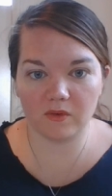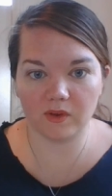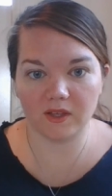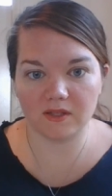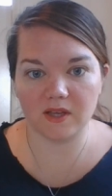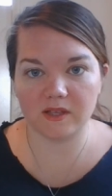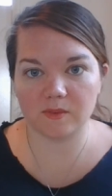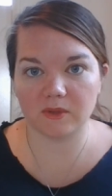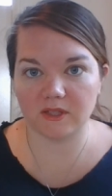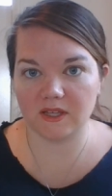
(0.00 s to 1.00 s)
really does
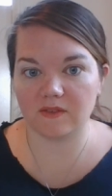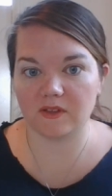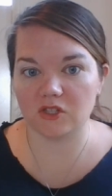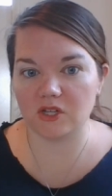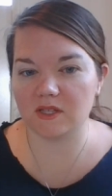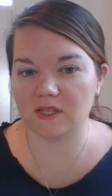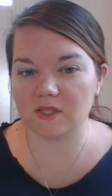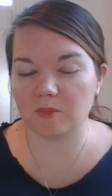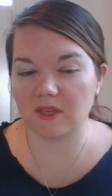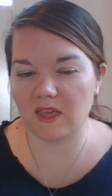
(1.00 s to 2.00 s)
believe in
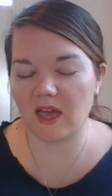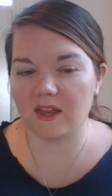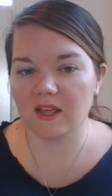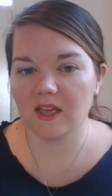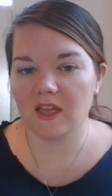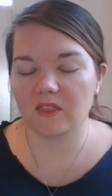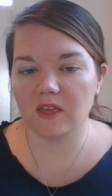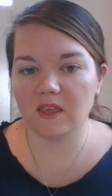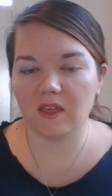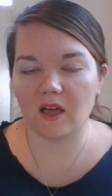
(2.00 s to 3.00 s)
Jesus, but yet
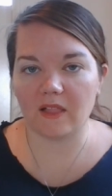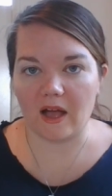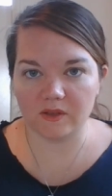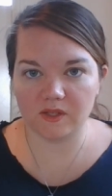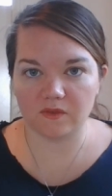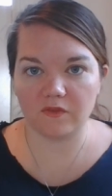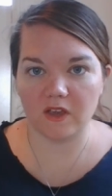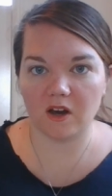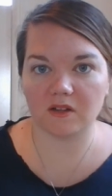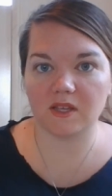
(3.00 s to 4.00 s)
he allows the
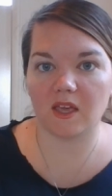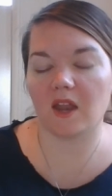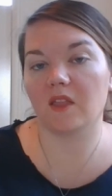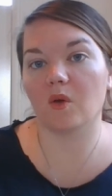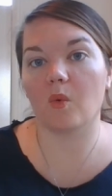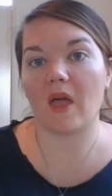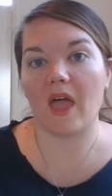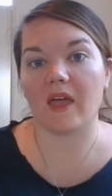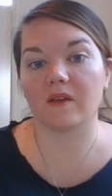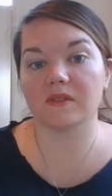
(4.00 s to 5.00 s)
fear to get in the
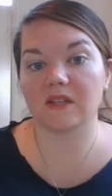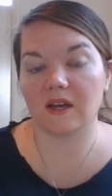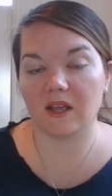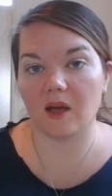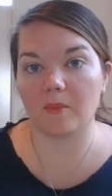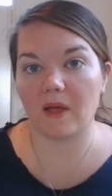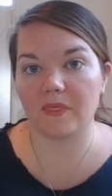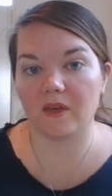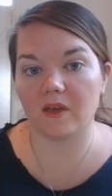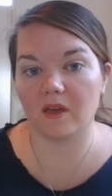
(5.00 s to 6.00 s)
way of standing up
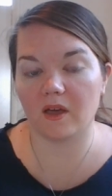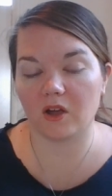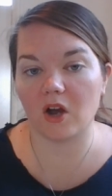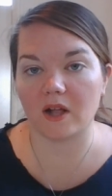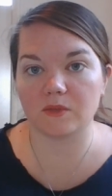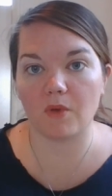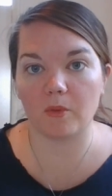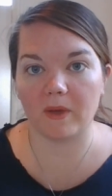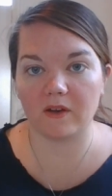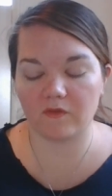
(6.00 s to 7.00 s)
at the correct
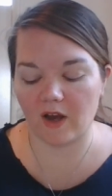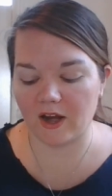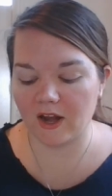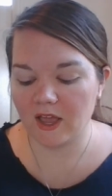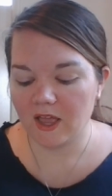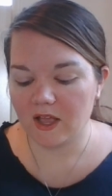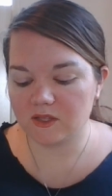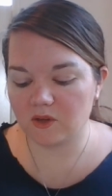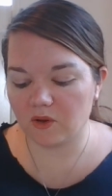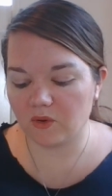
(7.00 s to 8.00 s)
moment, right? And
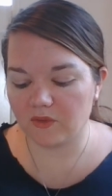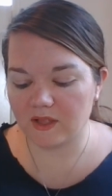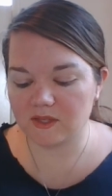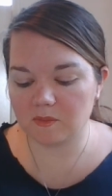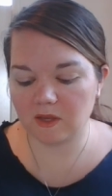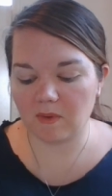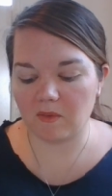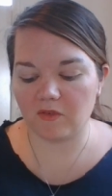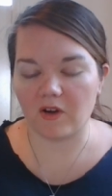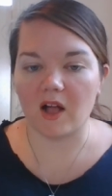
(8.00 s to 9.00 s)
so that's something
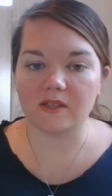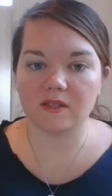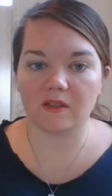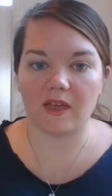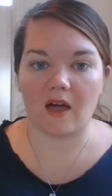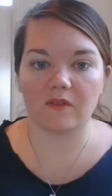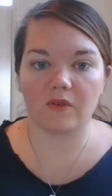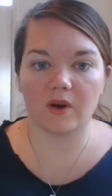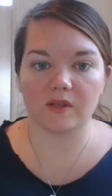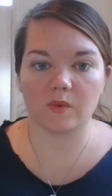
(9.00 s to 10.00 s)
maybe for us to look out
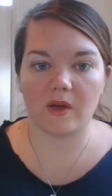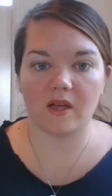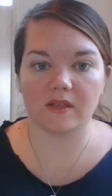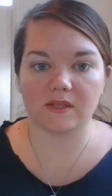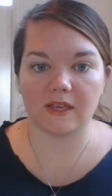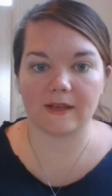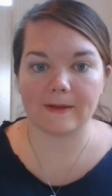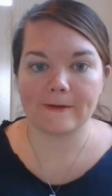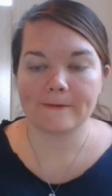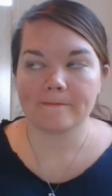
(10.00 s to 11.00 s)
for as well is like
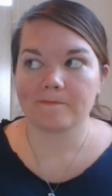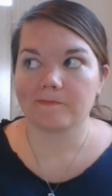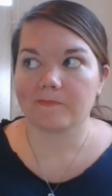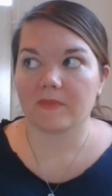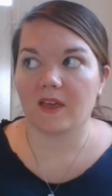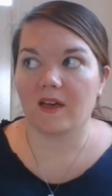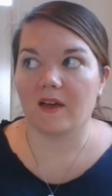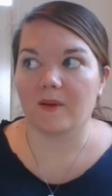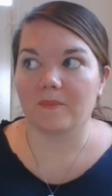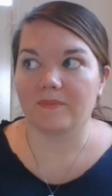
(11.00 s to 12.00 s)

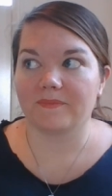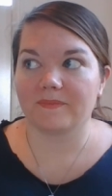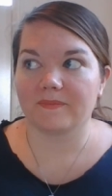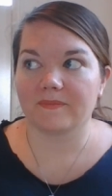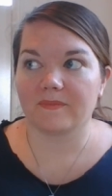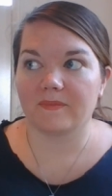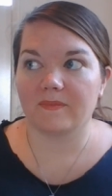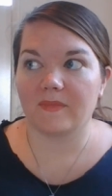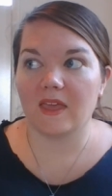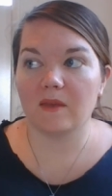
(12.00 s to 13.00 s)
um,
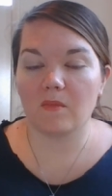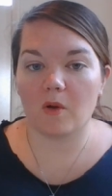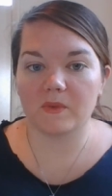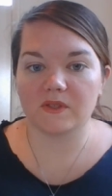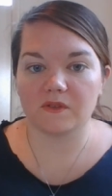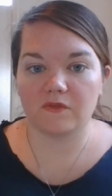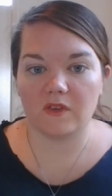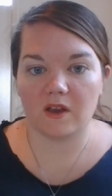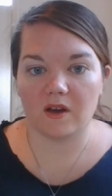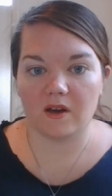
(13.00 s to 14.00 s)
in moments of
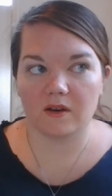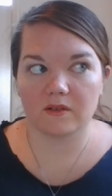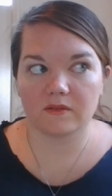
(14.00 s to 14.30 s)
fear,